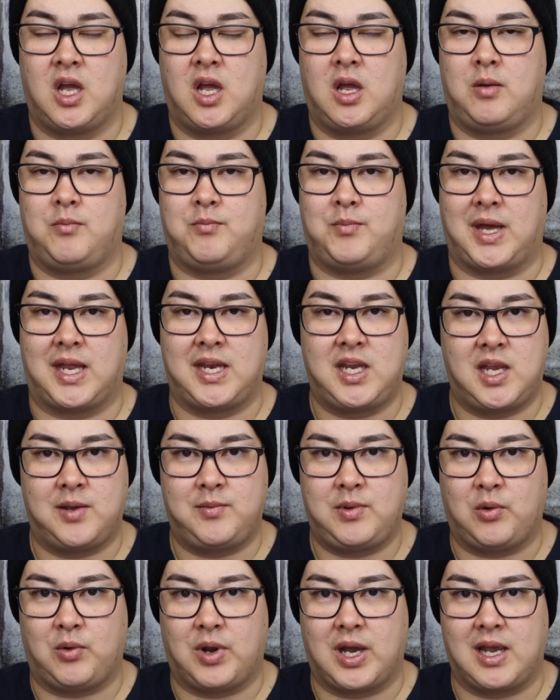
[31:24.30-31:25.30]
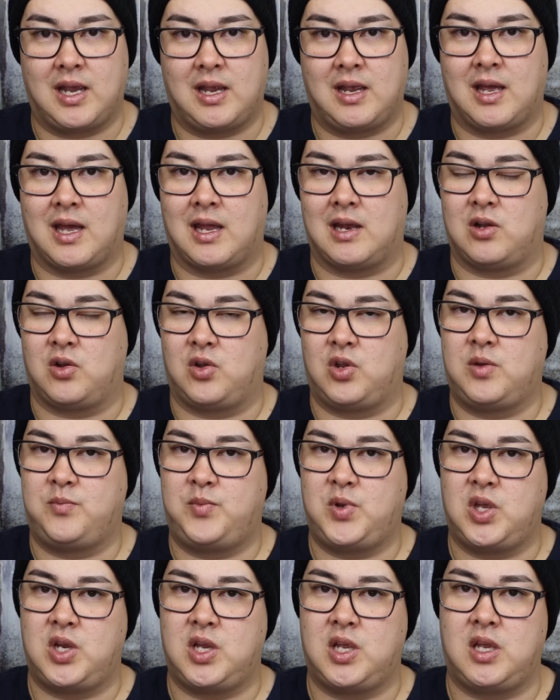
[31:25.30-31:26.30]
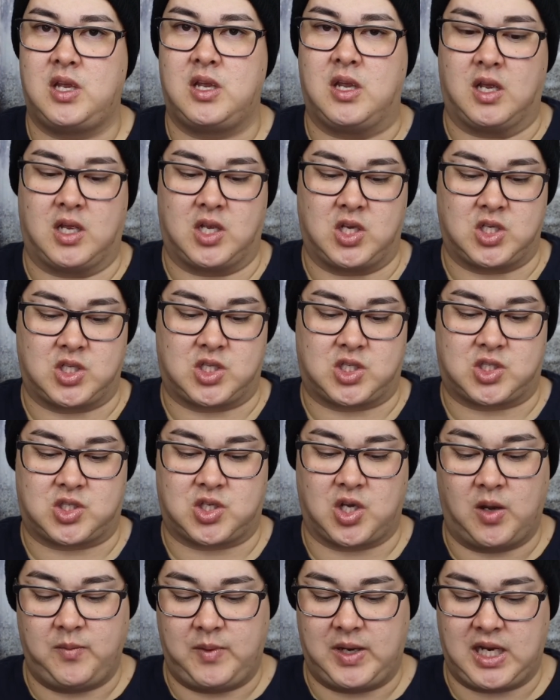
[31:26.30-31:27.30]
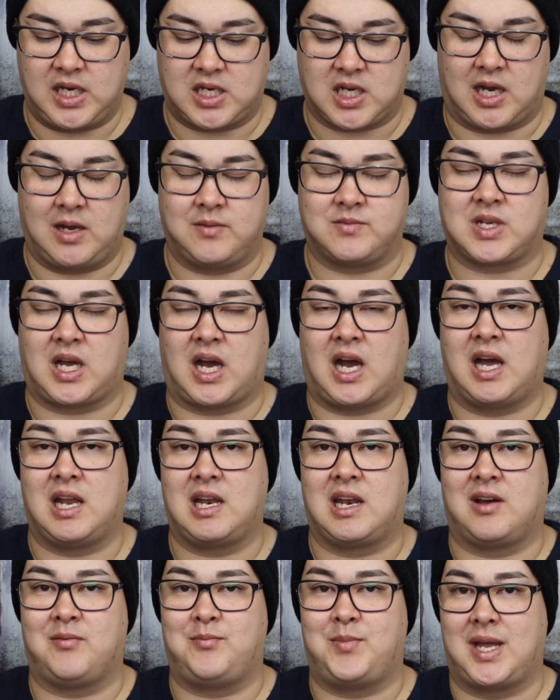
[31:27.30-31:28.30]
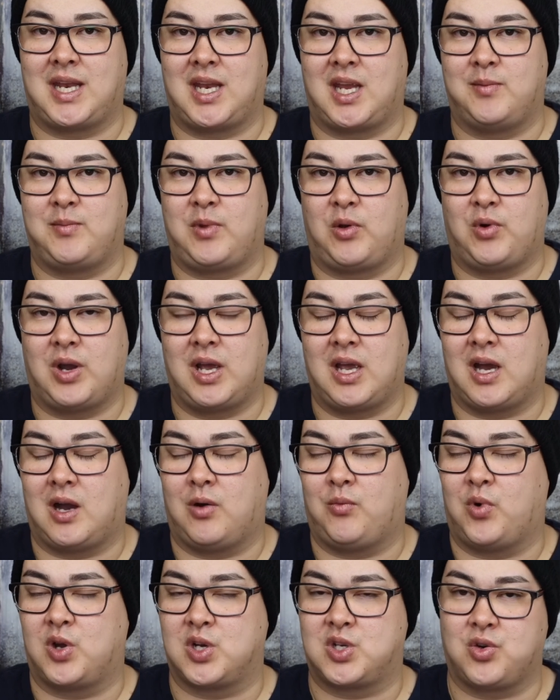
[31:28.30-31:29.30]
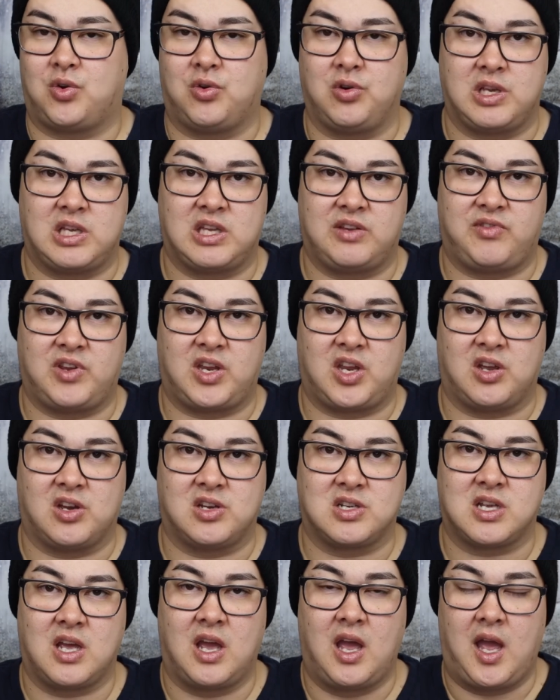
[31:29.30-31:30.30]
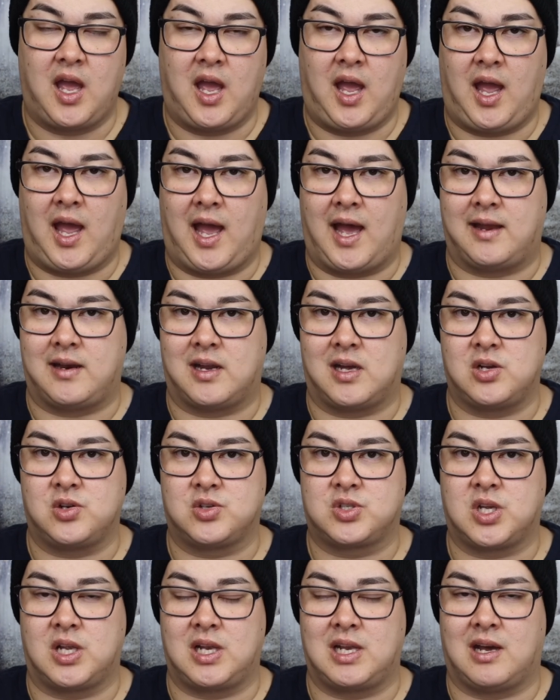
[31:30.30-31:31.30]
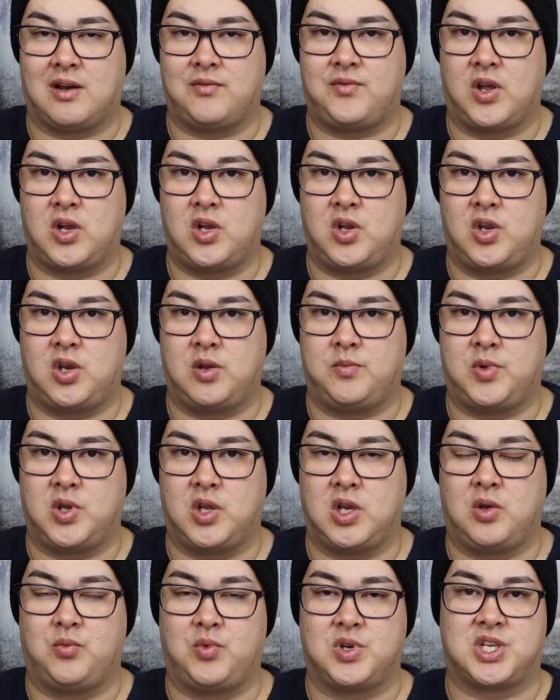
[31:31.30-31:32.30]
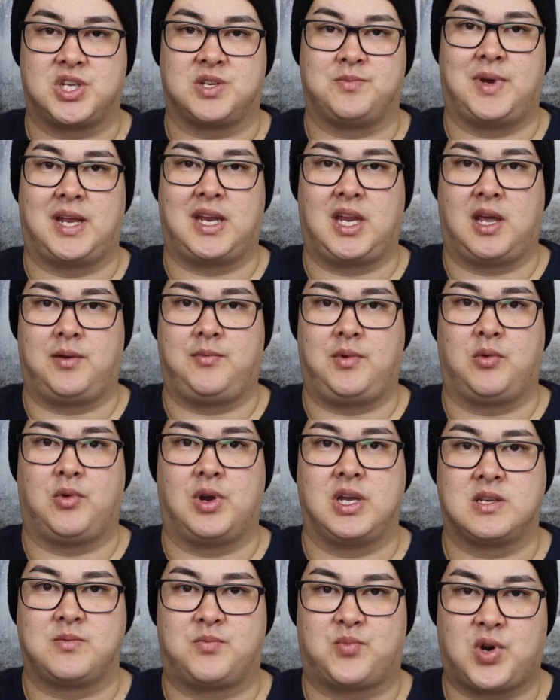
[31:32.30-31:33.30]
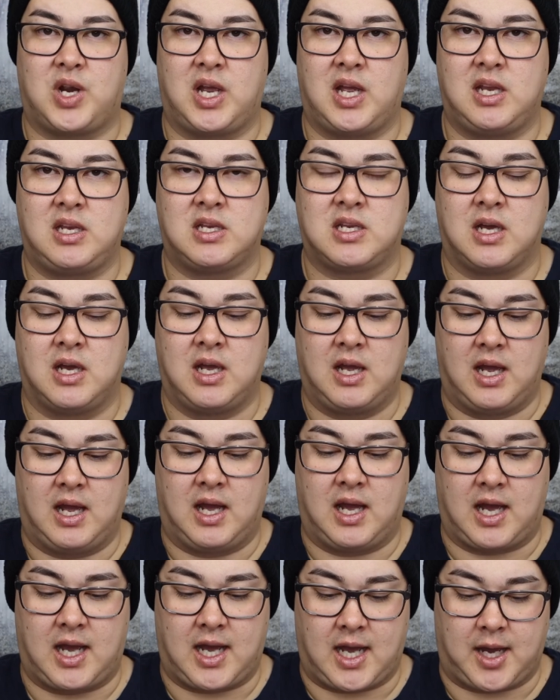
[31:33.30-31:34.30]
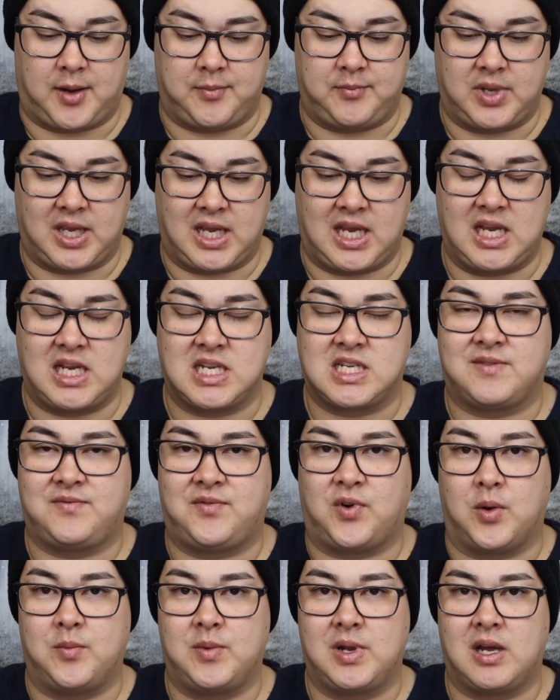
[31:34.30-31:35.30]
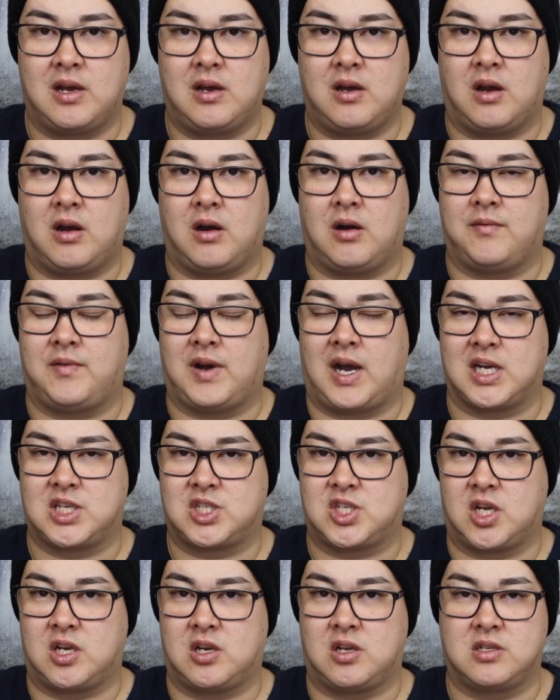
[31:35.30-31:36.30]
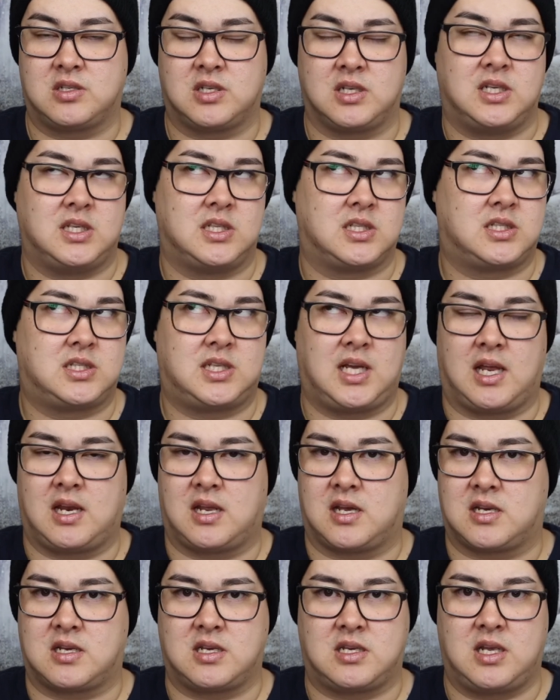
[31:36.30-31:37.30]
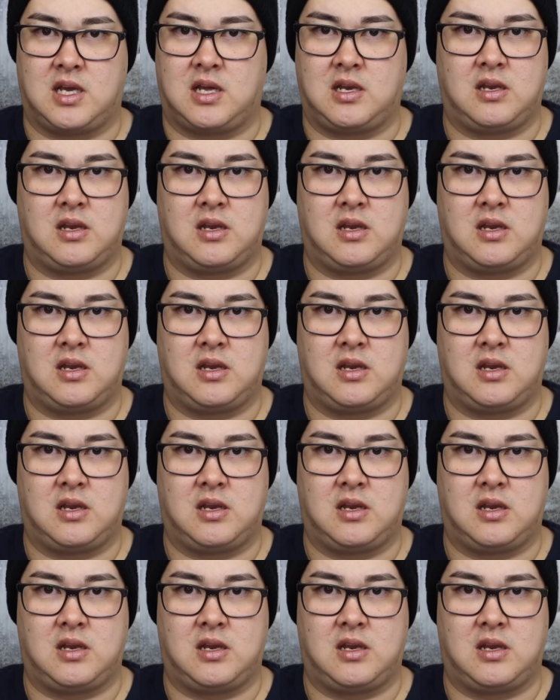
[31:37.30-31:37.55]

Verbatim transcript: Manny MUA and Lunar Beauty so many times. I love Manny MUA, I watch all his videos, and I also love Lunar Beauty, which is Manny MUA's brand. Um, his formula of eyeshadows is 10 out of 10.